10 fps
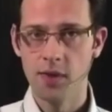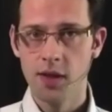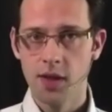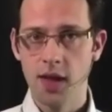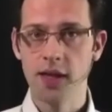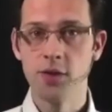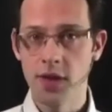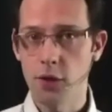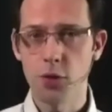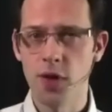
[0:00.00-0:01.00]
And the
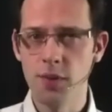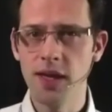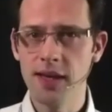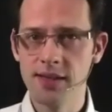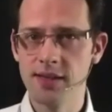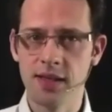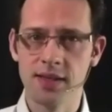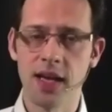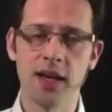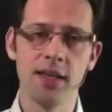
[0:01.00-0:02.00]
narrow framing is
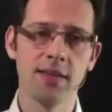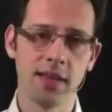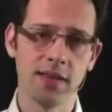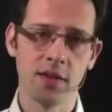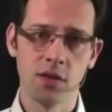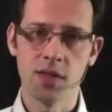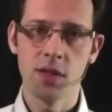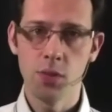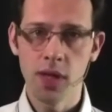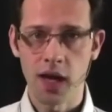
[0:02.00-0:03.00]
exactly that tendency
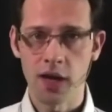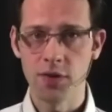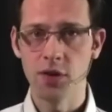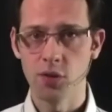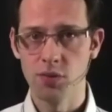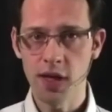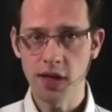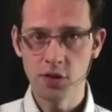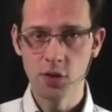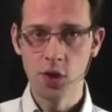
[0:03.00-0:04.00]
we have in our brain
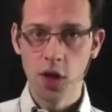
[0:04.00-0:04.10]
to,